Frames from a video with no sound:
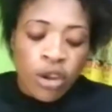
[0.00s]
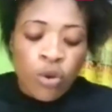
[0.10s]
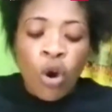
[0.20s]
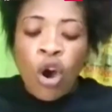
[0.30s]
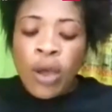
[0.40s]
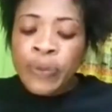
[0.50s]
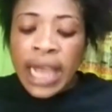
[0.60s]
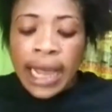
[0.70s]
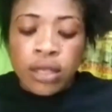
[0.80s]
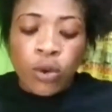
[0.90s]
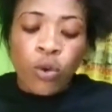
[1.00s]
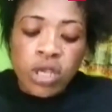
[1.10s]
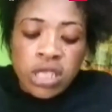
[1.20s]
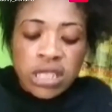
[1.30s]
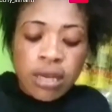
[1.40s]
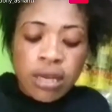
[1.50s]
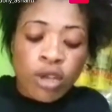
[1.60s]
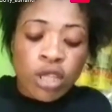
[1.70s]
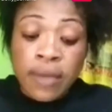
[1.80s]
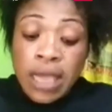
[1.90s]
me don't know how him talk to Una still,
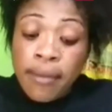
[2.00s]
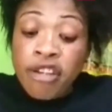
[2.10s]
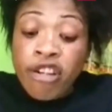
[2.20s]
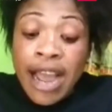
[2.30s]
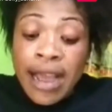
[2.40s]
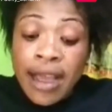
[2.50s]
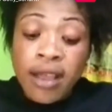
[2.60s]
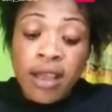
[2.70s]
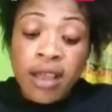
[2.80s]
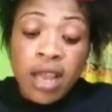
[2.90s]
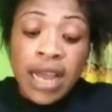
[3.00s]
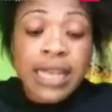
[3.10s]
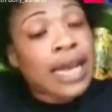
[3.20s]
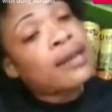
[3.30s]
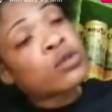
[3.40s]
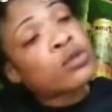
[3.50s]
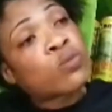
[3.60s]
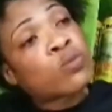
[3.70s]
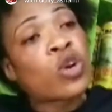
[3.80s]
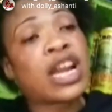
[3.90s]
but him give me raw, and then him
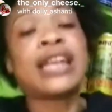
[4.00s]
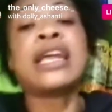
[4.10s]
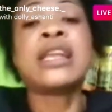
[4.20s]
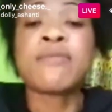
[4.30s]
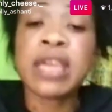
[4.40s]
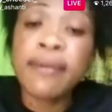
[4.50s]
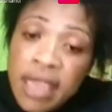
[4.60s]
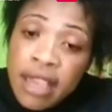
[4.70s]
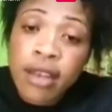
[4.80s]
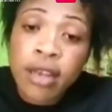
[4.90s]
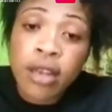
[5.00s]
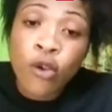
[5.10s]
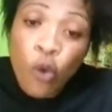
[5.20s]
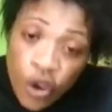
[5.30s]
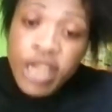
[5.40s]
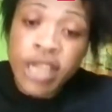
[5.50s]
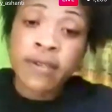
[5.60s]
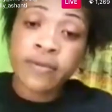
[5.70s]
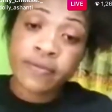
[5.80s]
smooth, and then him give me good.